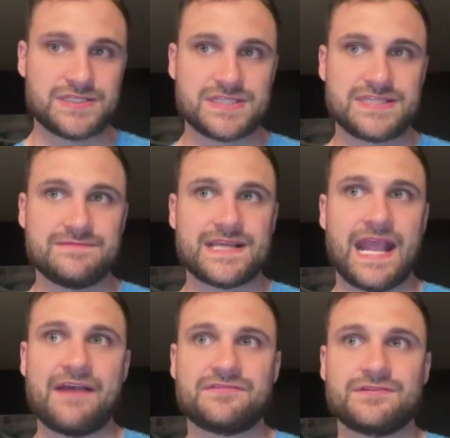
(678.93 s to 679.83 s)
It just seems like
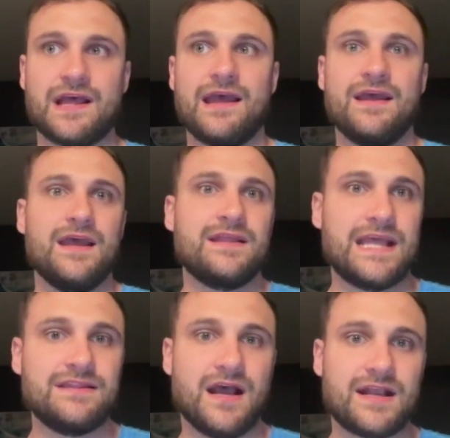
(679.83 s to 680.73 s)
after
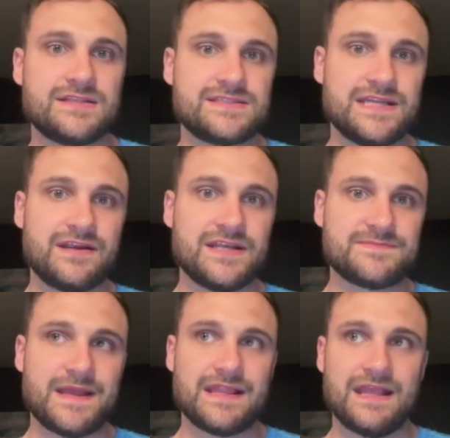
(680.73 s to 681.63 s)
the Nuggets series,
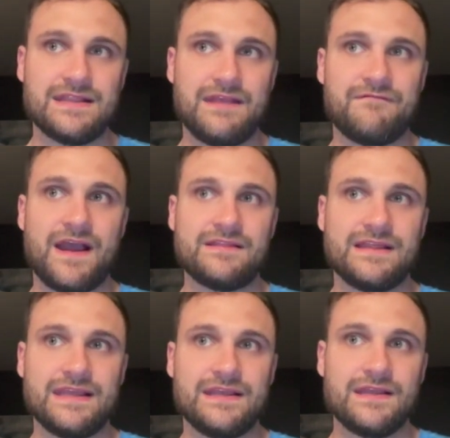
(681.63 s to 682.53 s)
man, they
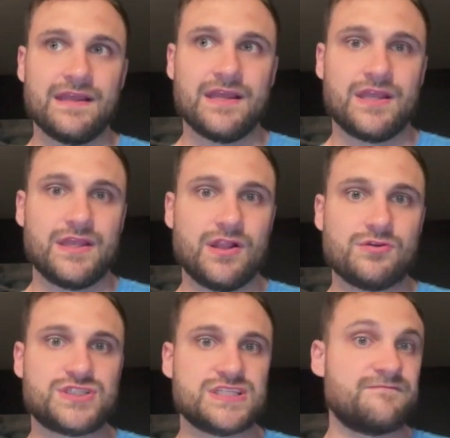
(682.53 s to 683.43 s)
finally,
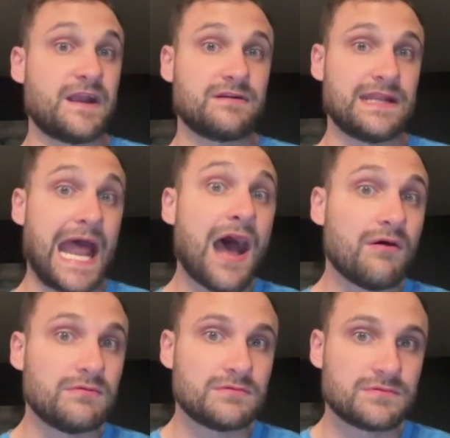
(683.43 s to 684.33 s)
just figured it out.